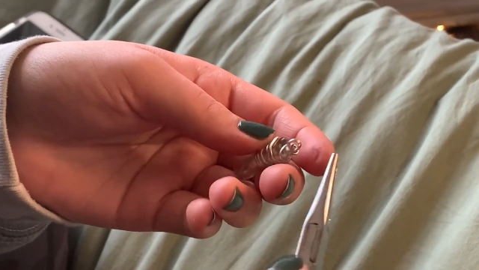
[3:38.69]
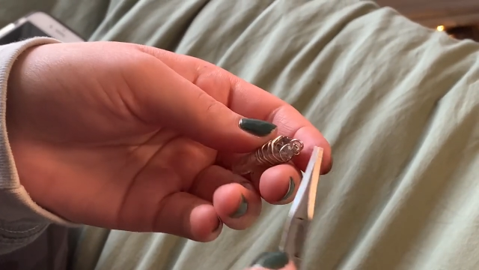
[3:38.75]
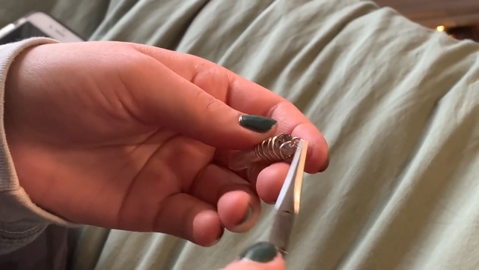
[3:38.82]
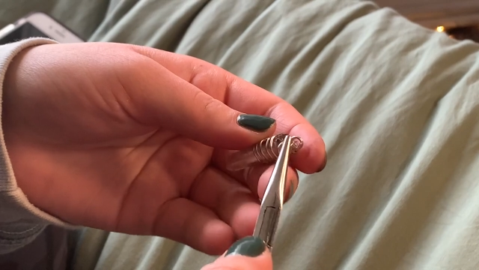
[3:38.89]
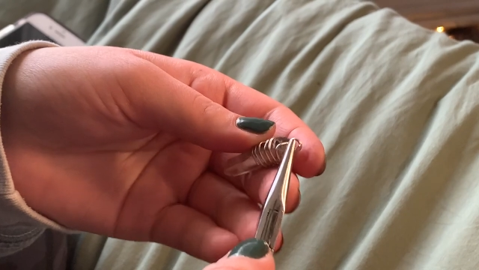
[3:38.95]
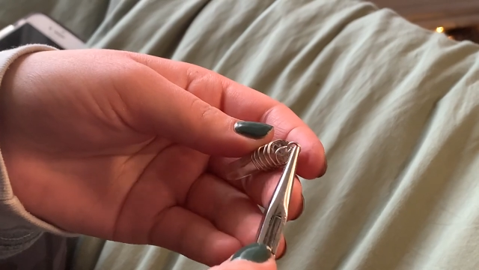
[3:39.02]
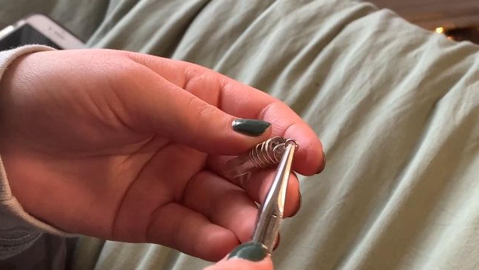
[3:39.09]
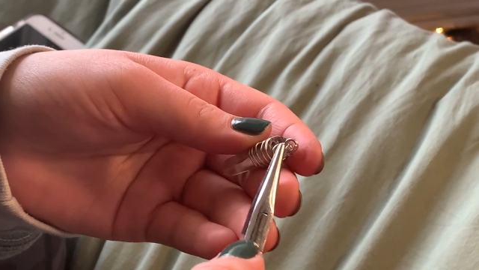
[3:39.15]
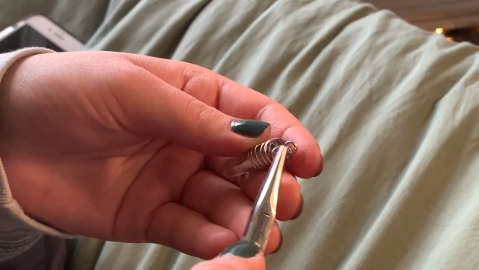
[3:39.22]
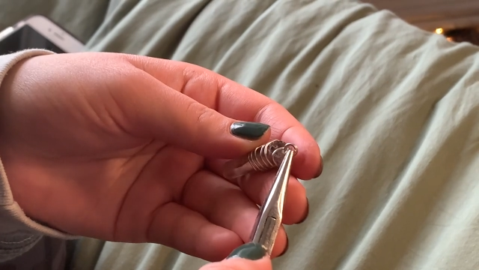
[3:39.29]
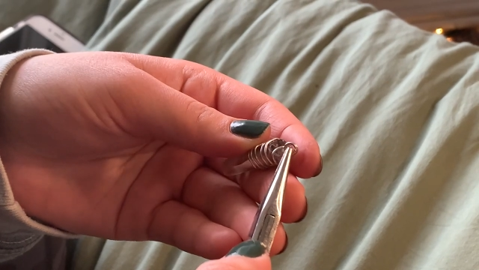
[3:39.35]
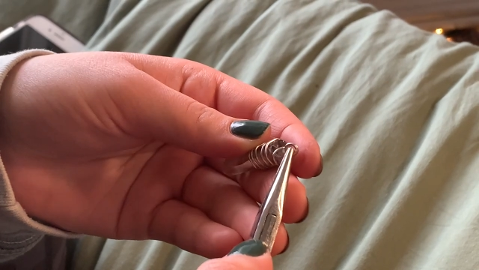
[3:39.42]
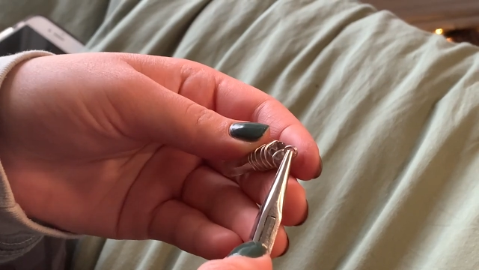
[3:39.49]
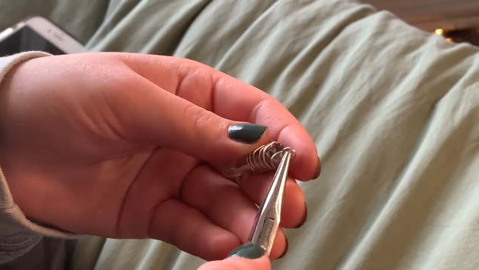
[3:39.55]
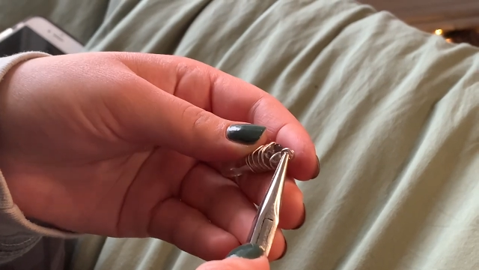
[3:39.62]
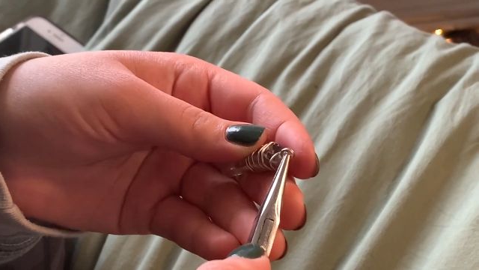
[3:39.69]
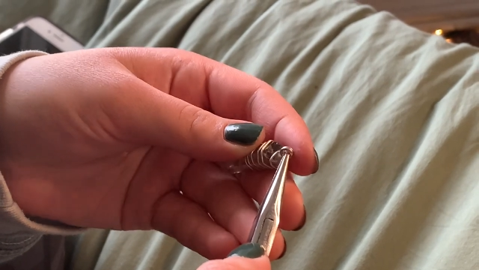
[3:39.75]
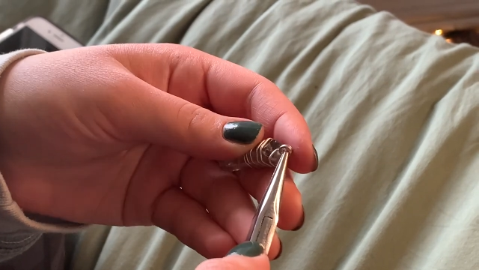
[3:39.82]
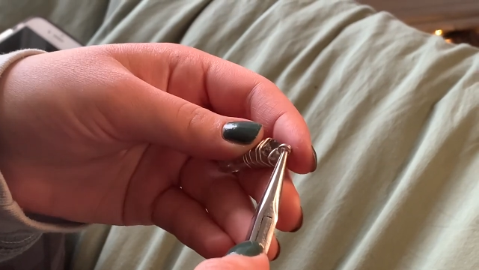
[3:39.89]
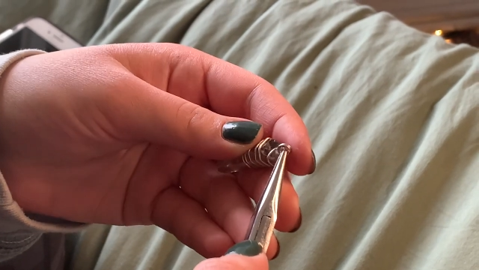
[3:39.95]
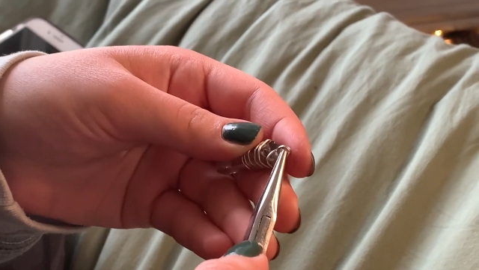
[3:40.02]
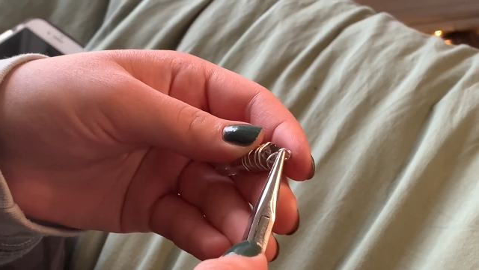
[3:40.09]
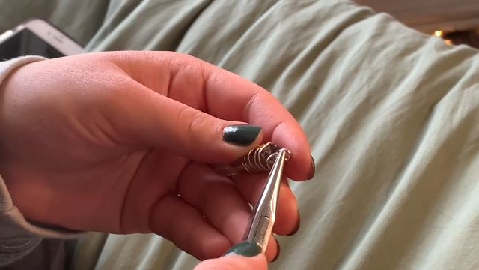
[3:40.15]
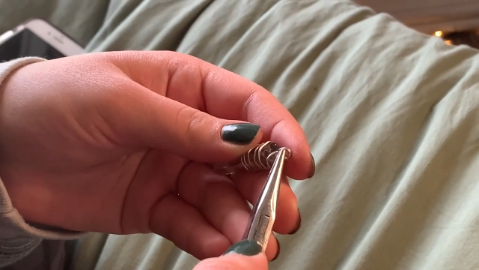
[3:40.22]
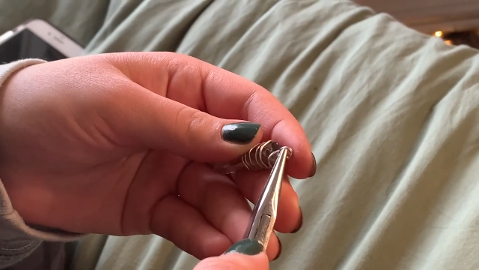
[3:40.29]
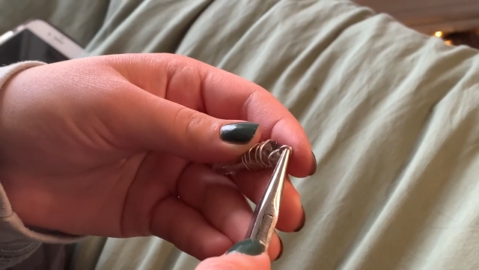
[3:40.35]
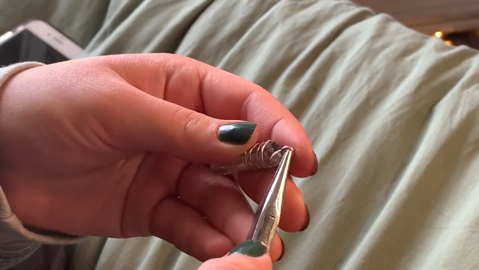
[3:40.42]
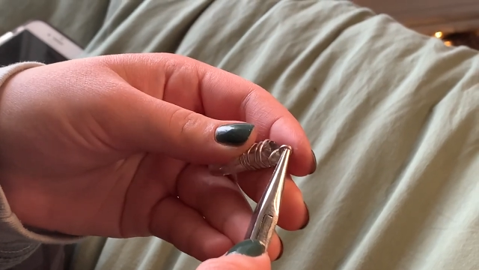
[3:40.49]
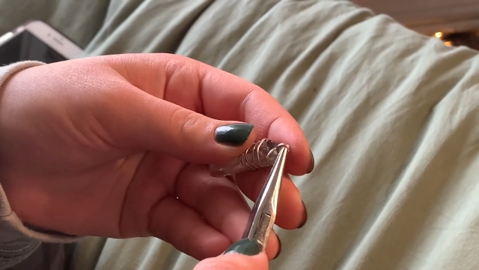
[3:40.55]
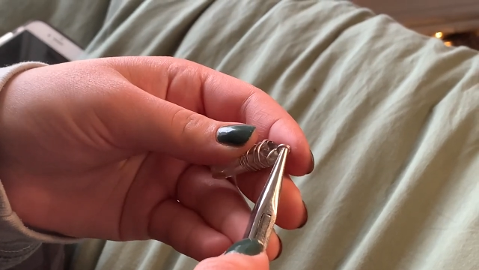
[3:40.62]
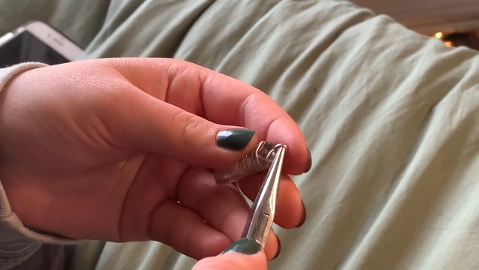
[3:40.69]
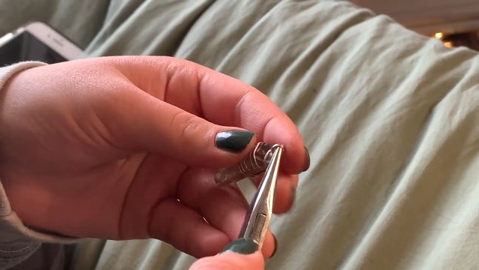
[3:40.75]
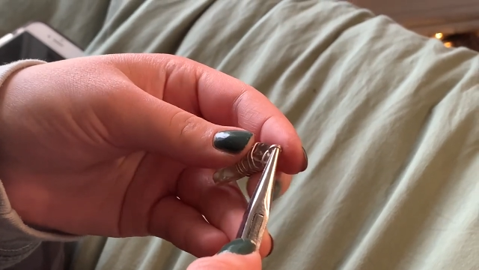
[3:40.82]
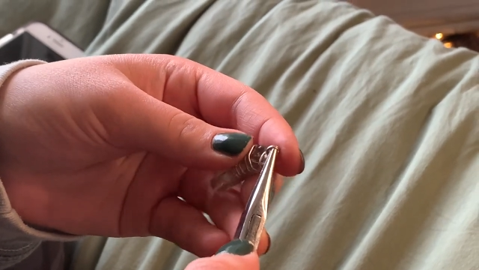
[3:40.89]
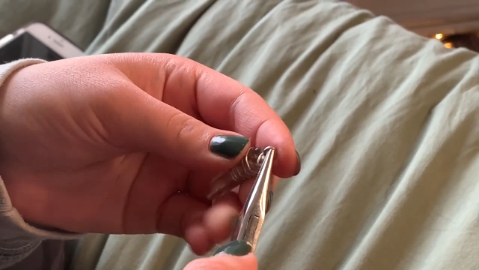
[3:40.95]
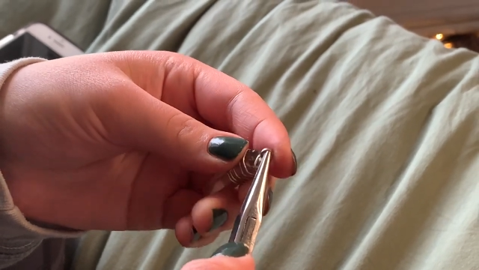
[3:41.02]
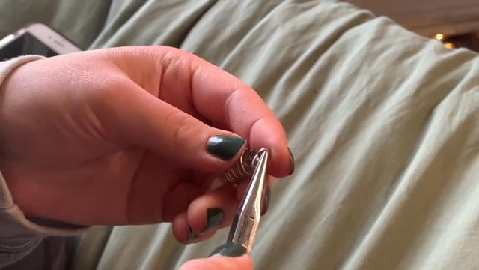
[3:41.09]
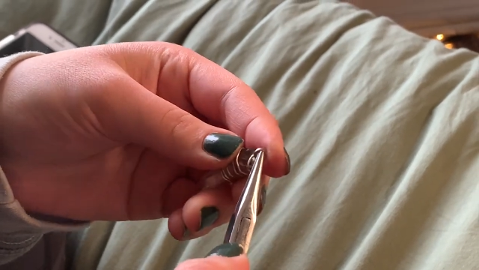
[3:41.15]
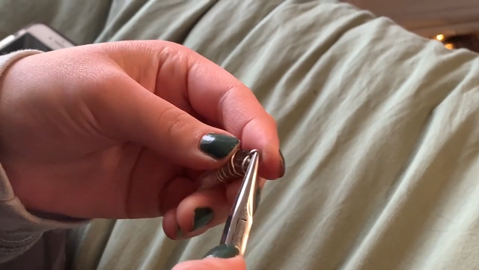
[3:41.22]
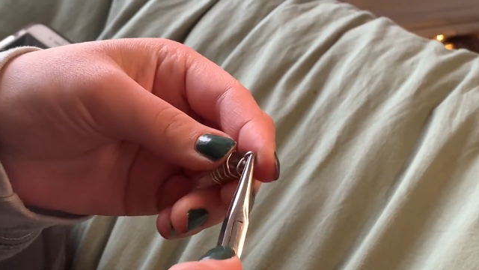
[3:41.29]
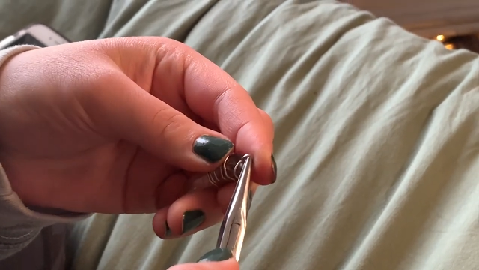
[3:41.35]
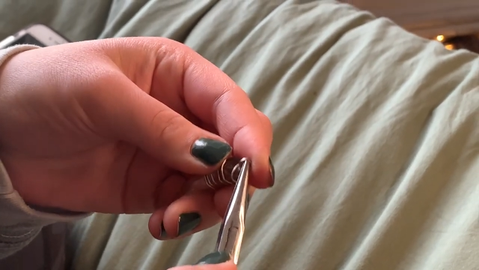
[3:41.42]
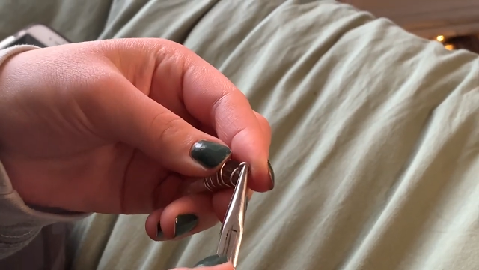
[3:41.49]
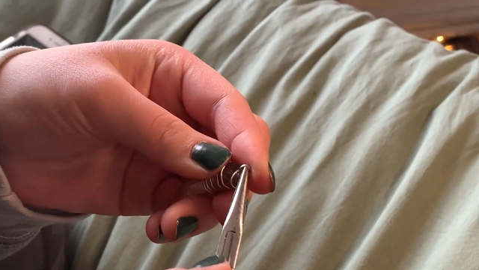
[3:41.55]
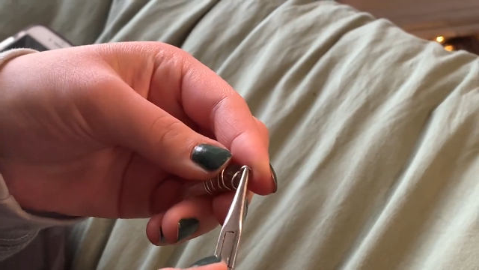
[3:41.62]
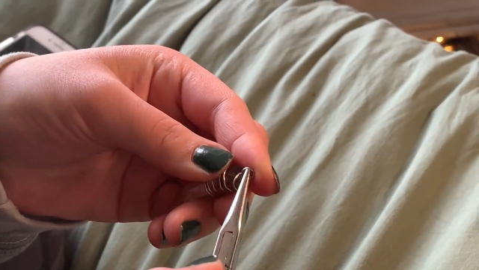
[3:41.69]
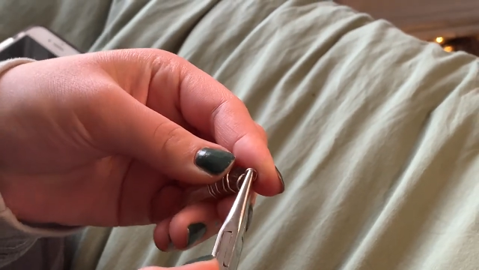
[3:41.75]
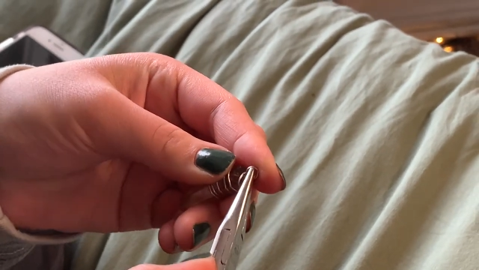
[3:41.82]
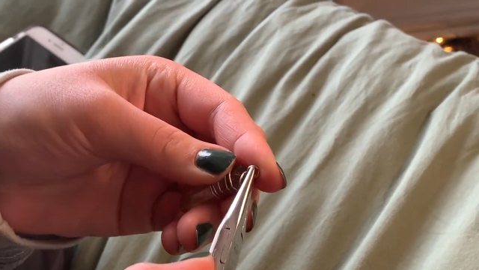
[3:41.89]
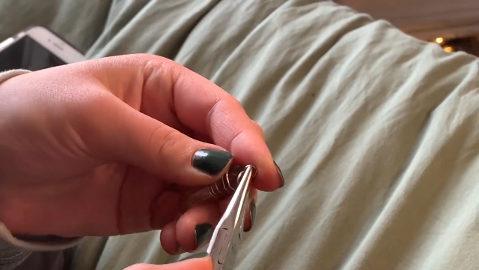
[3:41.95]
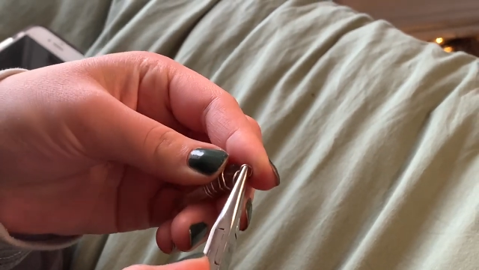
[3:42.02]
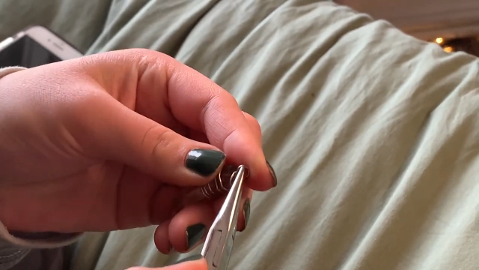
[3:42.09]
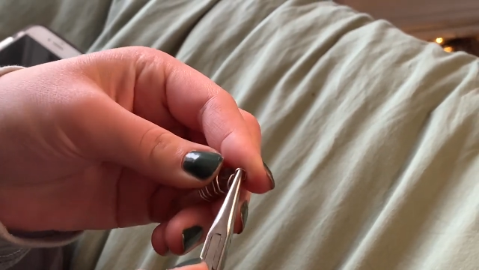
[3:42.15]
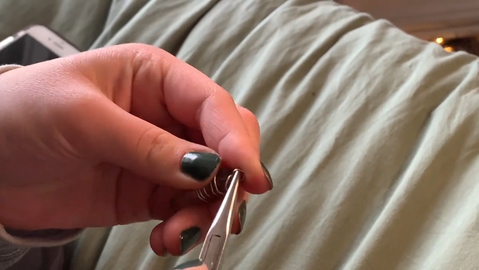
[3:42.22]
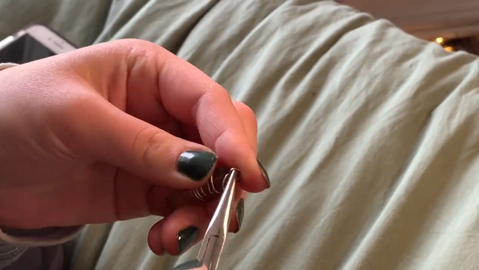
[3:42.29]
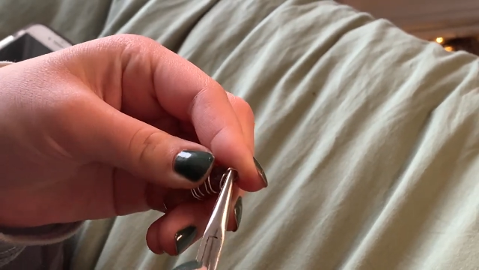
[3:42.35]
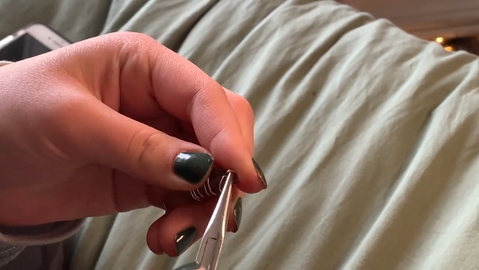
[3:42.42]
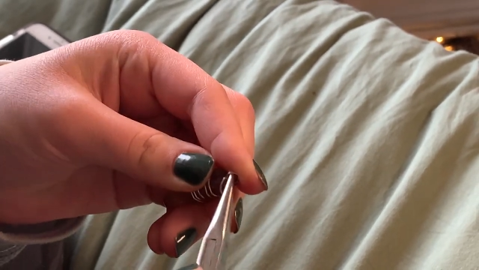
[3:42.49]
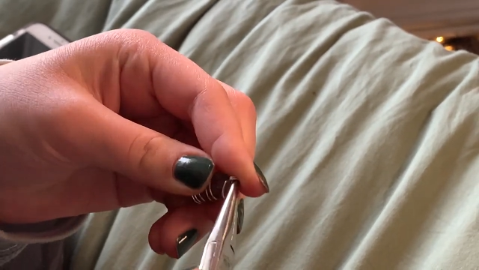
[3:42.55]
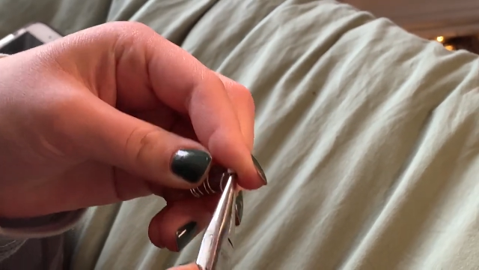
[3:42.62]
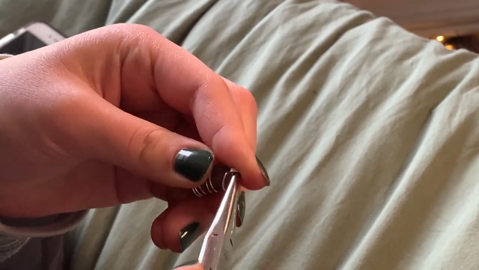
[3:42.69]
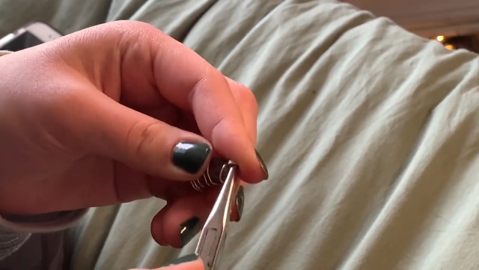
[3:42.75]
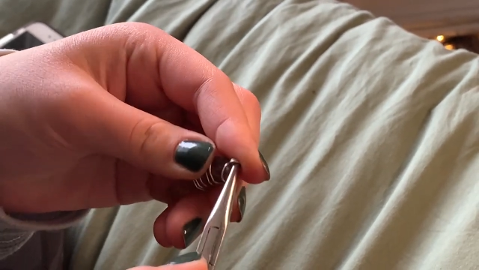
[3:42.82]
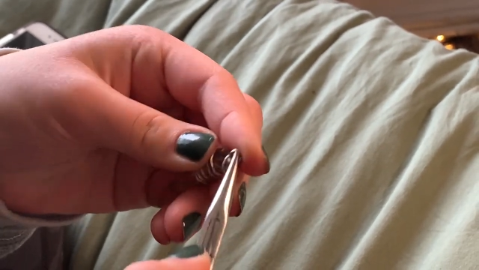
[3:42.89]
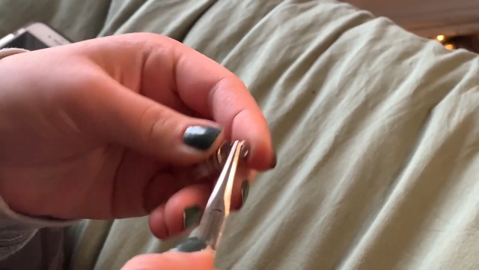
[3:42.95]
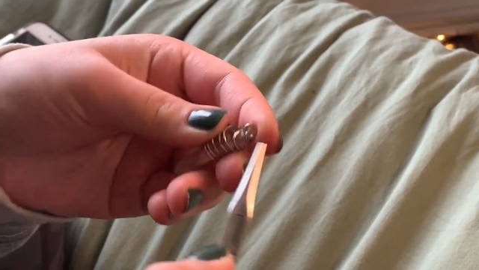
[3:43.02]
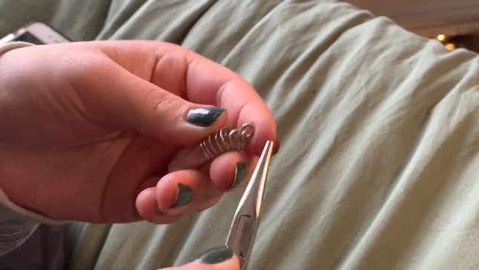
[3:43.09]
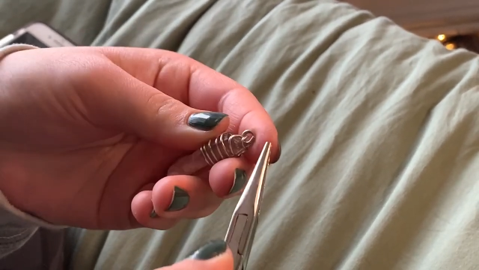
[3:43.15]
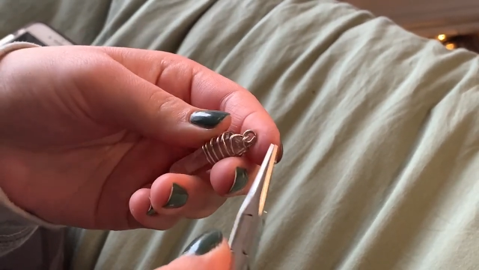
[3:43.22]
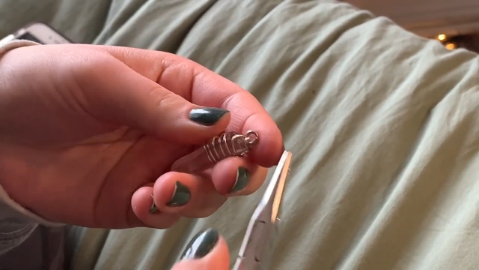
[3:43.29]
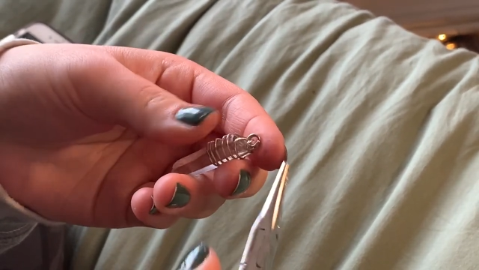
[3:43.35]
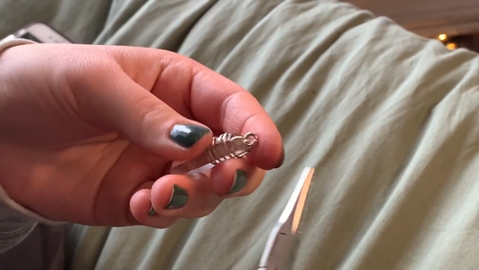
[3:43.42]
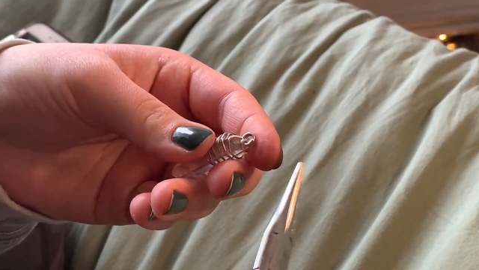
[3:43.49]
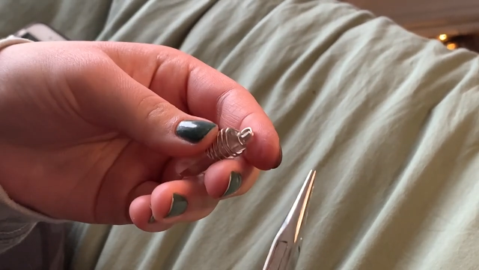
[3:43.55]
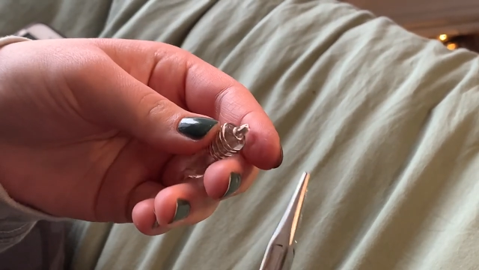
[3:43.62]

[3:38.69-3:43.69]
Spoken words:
No face is visible, so there are no lips to read.